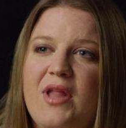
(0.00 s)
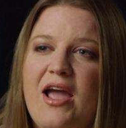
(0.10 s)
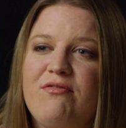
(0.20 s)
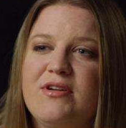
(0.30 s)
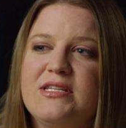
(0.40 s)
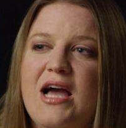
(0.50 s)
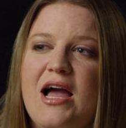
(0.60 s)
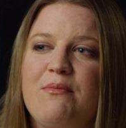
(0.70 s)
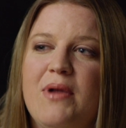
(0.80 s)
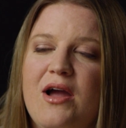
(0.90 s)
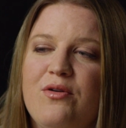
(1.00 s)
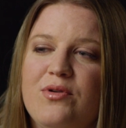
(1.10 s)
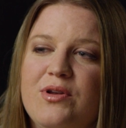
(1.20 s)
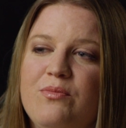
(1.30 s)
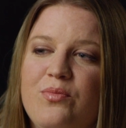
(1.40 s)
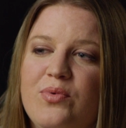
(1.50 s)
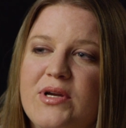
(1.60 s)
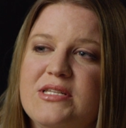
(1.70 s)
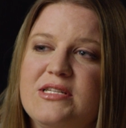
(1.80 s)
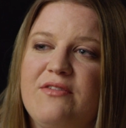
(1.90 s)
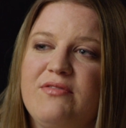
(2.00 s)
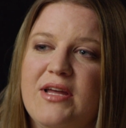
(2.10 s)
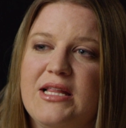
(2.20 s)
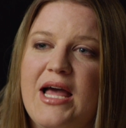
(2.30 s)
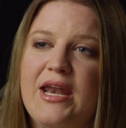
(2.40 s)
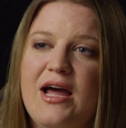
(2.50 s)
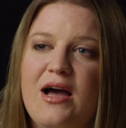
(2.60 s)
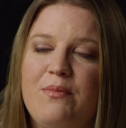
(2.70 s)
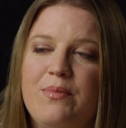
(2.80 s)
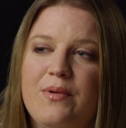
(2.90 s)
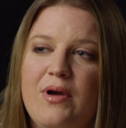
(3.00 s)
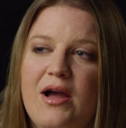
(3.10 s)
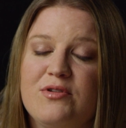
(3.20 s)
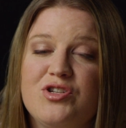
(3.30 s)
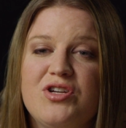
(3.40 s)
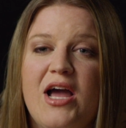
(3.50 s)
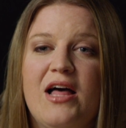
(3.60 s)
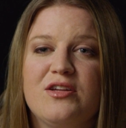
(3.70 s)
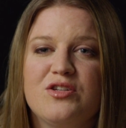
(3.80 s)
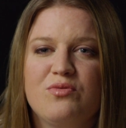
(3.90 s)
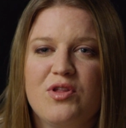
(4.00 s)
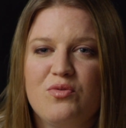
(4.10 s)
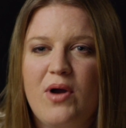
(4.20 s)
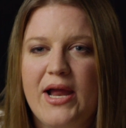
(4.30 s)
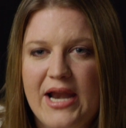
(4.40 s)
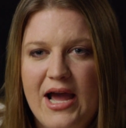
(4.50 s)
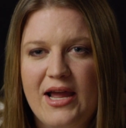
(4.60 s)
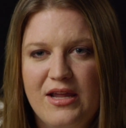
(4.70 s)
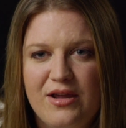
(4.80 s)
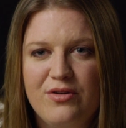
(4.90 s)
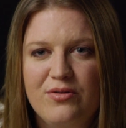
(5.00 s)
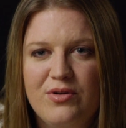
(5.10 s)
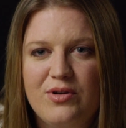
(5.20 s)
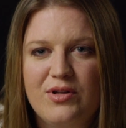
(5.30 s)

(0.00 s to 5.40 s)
every time I would bring stuff like that up, I was challenged with, why not you?